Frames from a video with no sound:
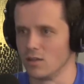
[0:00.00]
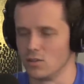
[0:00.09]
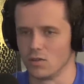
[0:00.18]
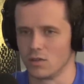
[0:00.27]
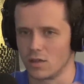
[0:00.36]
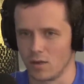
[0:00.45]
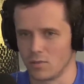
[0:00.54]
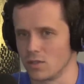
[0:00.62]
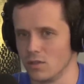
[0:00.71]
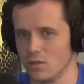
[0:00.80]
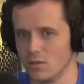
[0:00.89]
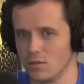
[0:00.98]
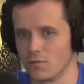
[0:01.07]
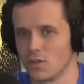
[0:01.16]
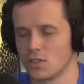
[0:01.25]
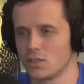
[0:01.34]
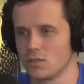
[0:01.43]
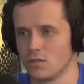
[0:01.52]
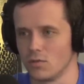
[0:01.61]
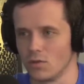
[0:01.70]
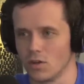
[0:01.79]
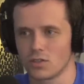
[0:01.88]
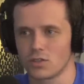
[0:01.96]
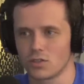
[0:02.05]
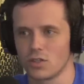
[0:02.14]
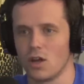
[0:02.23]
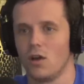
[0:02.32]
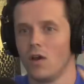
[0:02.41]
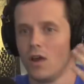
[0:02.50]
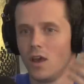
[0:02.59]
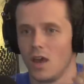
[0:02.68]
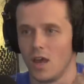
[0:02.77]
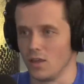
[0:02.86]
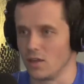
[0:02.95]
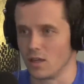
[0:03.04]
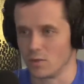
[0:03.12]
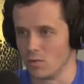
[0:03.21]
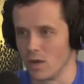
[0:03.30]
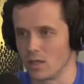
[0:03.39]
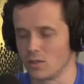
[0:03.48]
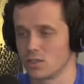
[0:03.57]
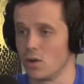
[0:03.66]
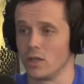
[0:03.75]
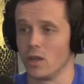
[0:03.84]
You can come to the rehearsal show, and then you can come to the regular show.